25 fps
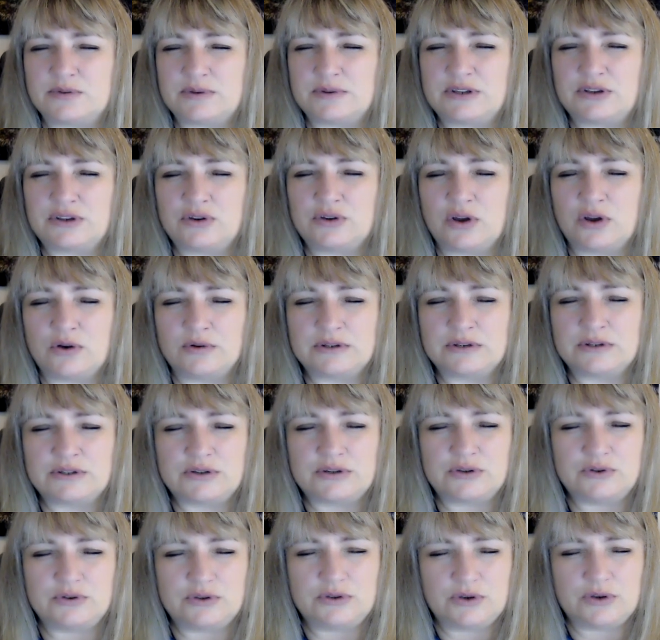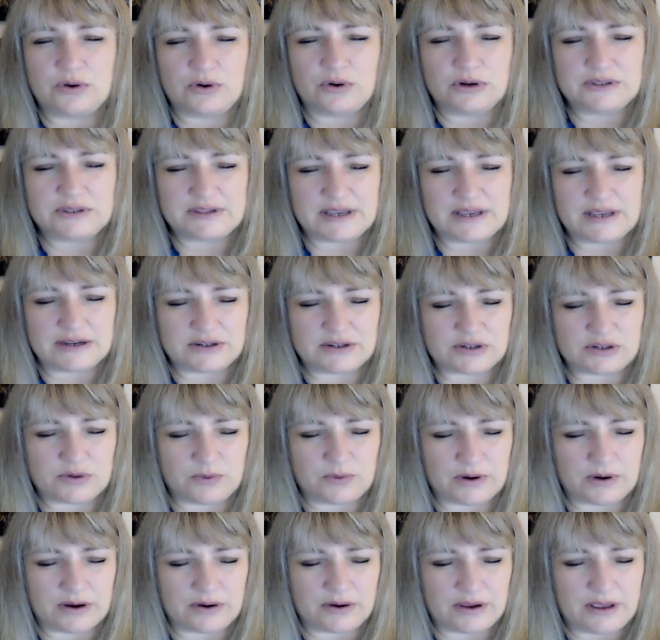when you go into your
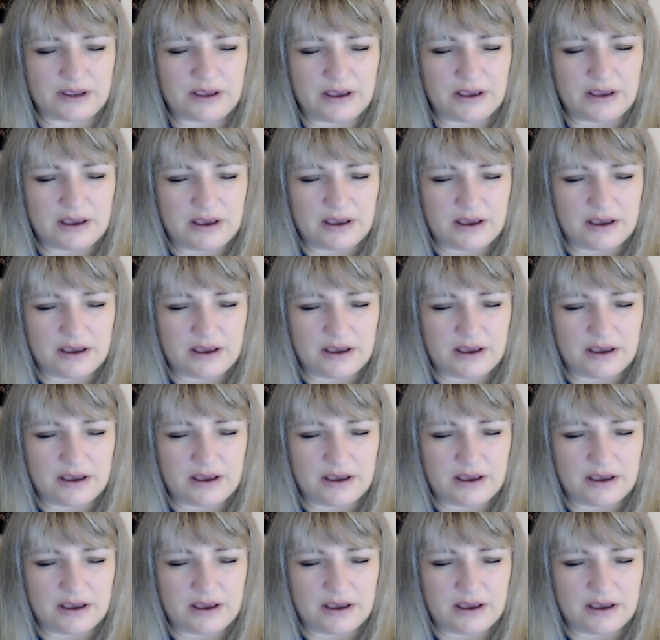sanctuary